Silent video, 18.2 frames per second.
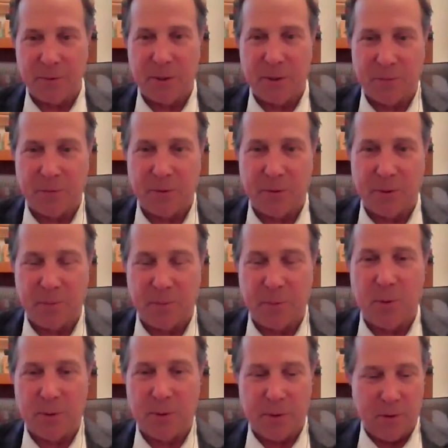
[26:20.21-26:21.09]
himself to
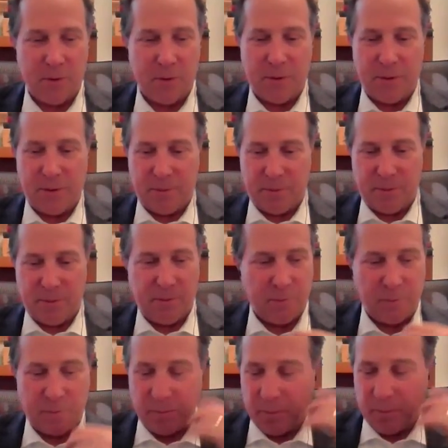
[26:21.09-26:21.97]

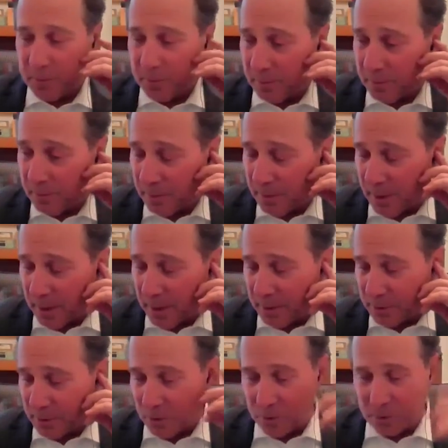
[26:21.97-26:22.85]
Napoleon.
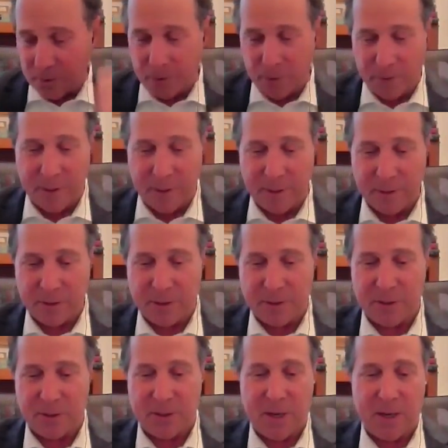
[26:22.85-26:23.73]
And so
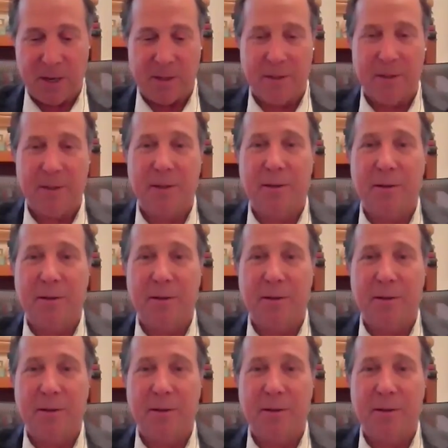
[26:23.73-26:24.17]
he's the state.